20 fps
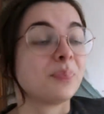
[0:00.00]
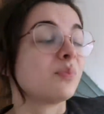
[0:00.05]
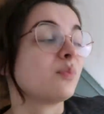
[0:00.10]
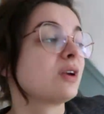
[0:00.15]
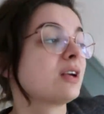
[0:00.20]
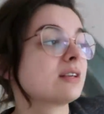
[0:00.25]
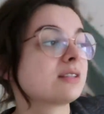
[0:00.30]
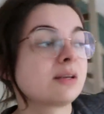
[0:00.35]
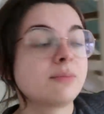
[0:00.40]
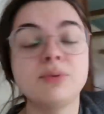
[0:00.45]

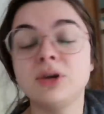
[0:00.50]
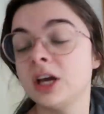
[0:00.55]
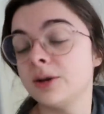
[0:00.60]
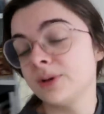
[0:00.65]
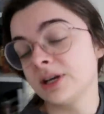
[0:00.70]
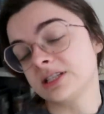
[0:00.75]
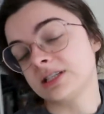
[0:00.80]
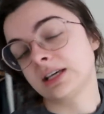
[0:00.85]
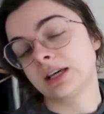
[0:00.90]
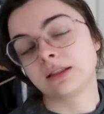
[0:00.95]
because I'm
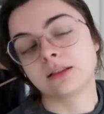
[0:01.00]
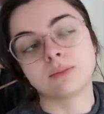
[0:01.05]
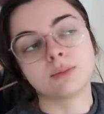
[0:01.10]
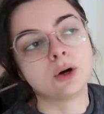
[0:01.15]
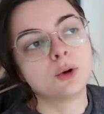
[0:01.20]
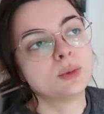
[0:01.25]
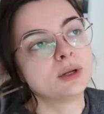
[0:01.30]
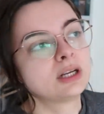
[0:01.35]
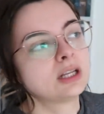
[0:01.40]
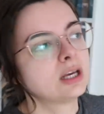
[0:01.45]
PMSing at the
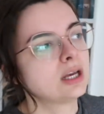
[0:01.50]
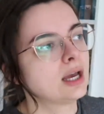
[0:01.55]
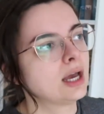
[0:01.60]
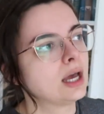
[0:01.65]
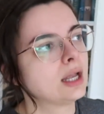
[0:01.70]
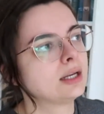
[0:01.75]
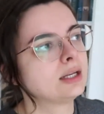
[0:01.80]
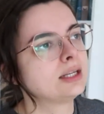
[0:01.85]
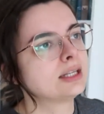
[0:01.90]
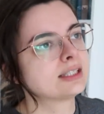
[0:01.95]
moment
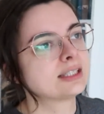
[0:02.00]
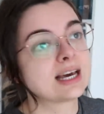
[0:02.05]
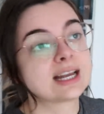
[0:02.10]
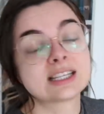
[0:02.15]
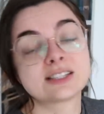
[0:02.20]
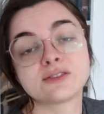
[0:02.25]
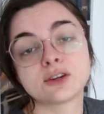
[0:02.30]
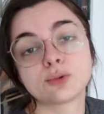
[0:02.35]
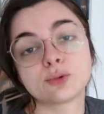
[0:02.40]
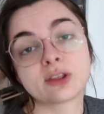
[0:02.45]
and
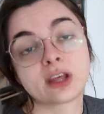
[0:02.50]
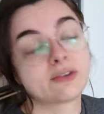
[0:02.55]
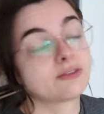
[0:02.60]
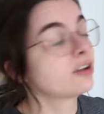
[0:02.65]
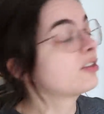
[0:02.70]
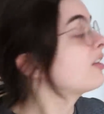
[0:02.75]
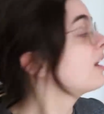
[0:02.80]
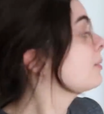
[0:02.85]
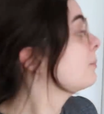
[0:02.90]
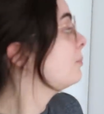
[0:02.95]
dissatisfied with
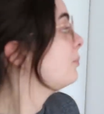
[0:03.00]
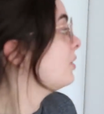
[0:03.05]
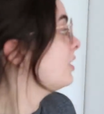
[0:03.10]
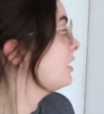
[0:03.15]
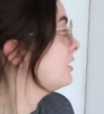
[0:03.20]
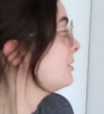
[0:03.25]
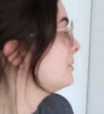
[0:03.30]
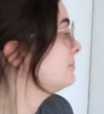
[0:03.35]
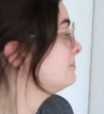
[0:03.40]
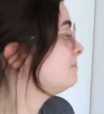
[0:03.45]
everything,
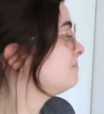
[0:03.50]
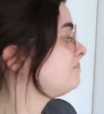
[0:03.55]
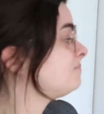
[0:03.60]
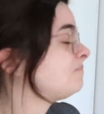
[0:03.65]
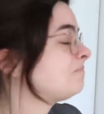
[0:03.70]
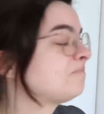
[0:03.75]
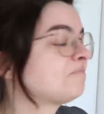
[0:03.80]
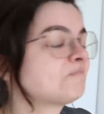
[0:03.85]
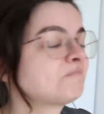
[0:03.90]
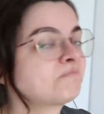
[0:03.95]
but
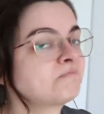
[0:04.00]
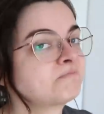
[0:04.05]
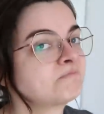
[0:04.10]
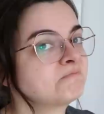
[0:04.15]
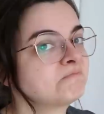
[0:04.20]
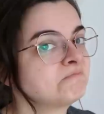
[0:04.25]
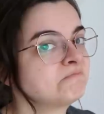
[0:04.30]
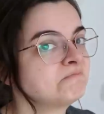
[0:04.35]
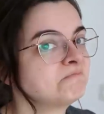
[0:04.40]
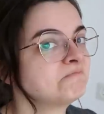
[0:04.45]

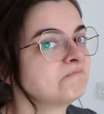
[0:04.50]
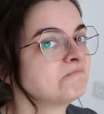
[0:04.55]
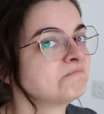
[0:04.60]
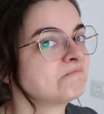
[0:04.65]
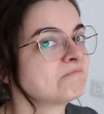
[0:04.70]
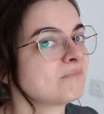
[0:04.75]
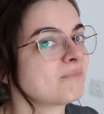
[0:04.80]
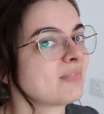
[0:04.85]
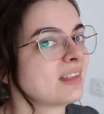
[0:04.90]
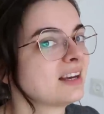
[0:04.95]

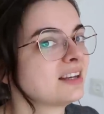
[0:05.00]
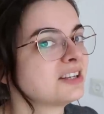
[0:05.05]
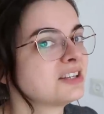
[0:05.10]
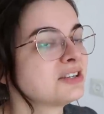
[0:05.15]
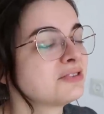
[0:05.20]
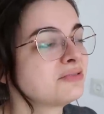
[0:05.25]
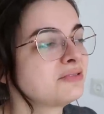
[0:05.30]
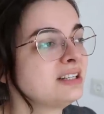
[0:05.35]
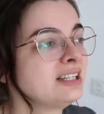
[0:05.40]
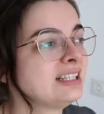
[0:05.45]
I'm
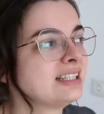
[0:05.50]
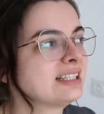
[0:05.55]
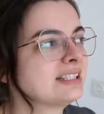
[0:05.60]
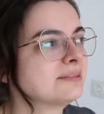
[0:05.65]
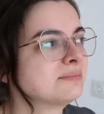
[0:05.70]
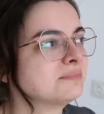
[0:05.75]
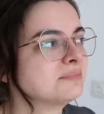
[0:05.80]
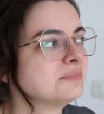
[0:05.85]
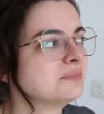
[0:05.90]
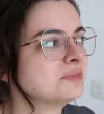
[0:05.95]
not feeling
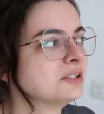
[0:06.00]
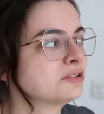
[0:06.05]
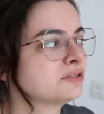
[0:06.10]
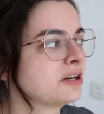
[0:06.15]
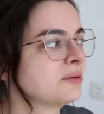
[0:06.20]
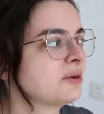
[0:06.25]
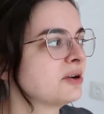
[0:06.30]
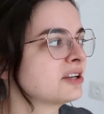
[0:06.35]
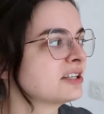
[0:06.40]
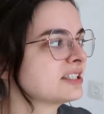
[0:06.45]
it, if
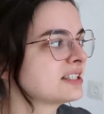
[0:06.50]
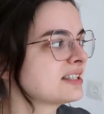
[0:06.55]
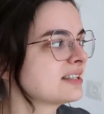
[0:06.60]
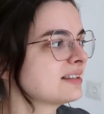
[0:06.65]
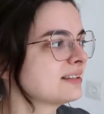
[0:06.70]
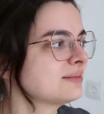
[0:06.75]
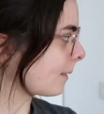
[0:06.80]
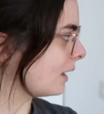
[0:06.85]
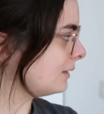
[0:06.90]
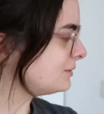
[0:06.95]
I'm honest.
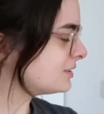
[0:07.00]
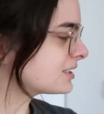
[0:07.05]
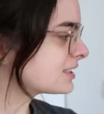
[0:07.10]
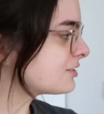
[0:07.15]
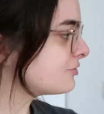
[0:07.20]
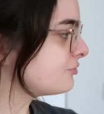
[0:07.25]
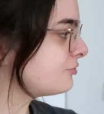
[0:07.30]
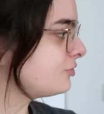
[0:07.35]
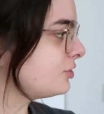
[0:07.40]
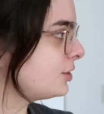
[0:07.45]
I'm just
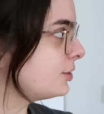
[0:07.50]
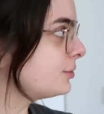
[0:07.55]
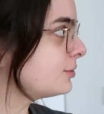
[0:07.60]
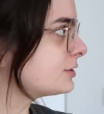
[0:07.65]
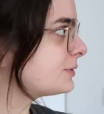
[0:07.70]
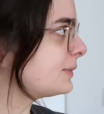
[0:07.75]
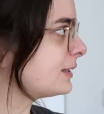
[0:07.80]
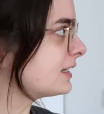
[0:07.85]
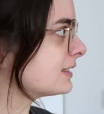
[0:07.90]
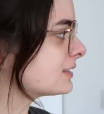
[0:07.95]

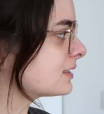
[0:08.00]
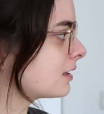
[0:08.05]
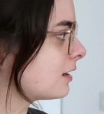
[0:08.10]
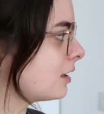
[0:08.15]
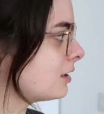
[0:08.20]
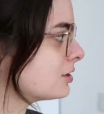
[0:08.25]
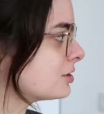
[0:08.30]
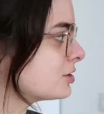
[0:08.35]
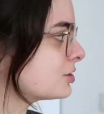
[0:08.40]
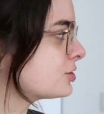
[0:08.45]
confused because the
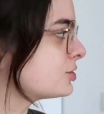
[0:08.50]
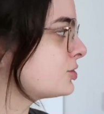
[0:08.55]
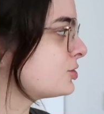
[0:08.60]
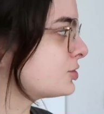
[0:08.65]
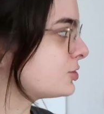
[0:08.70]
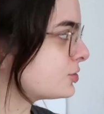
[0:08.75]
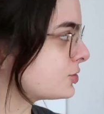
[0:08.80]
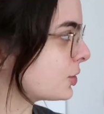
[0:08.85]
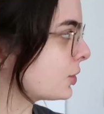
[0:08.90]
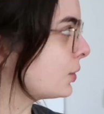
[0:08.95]
colors look
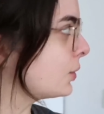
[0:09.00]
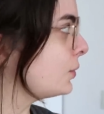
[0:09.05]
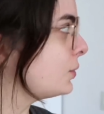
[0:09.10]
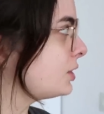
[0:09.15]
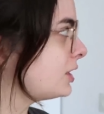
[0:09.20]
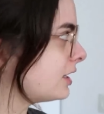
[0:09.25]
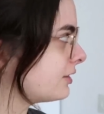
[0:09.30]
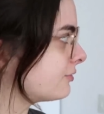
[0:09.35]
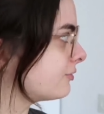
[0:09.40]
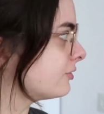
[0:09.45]
so
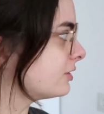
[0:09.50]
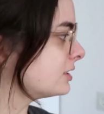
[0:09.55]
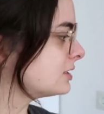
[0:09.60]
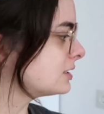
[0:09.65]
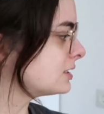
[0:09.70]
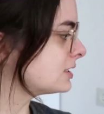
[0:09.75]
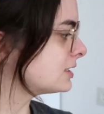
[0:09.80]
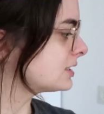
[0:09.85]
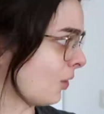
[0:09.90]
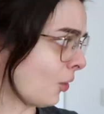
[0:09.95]

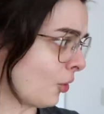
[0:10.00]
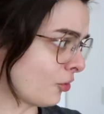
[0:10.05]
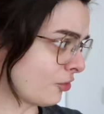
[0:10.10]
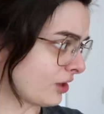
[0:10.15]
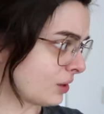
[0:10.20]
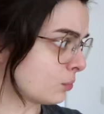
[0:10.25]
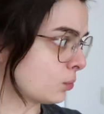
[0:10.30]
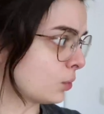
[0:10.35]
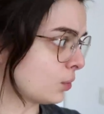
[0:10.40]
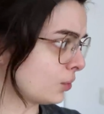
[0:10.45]
different on
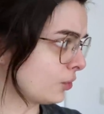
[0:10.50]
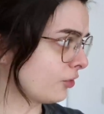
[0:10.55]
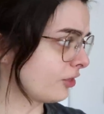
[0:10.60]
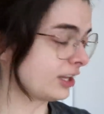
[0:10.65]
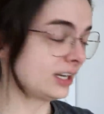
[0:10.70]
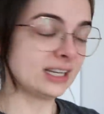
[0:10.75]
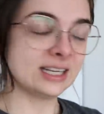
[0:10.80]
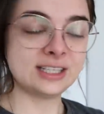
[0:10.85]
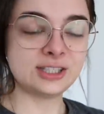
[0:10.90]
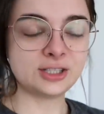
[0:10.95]
that wall
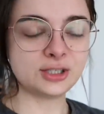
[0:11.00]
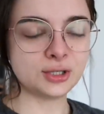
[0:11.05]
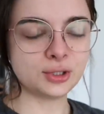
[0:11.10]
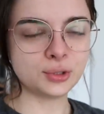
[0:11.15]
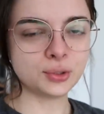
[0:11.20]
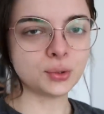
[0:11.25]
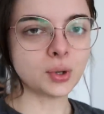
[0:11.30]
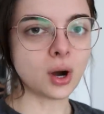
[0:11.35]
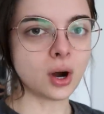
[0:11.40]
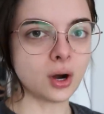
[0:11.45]
than they
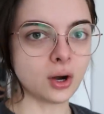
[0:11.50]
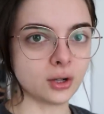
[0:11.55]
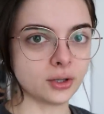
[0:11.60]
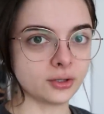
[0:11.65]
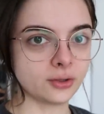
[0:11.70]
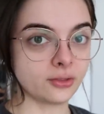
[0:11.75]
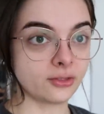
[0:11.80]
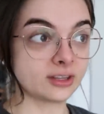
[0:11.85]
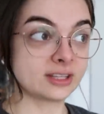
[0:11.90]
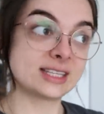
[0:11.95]
do
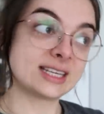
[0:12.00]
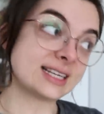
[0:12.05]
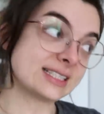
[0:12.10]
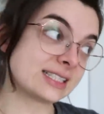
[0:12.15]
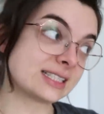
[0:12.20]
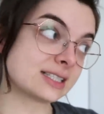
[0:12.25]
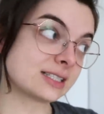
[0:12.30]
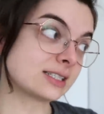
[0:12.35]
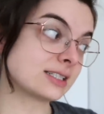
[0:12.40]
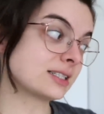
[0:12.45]
on the
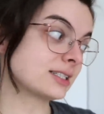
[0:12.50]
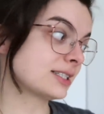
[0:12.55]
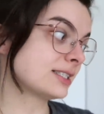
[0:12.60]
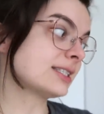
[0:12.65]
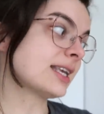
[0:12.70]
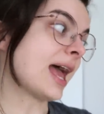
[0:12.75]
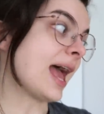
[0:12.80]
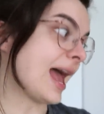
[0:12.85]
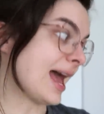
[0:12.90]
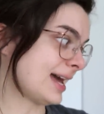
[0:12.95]

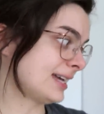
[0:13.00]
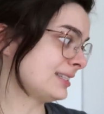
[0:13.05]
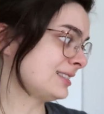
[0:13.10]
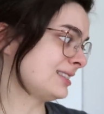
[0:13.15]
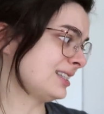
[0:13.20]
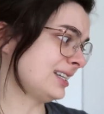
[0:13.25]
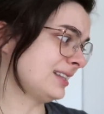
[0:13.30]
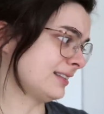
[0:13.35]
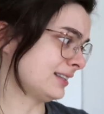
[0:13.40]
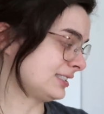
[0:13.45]
testers
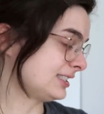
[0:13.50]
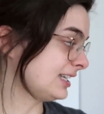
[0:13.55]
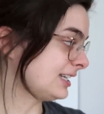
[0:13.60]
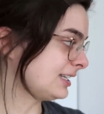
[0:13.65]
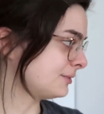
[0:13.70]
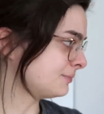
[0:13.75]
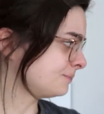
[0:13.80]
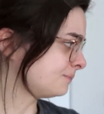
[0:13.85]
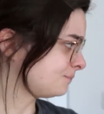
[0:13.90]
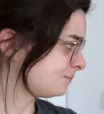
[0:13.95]
and in the tin.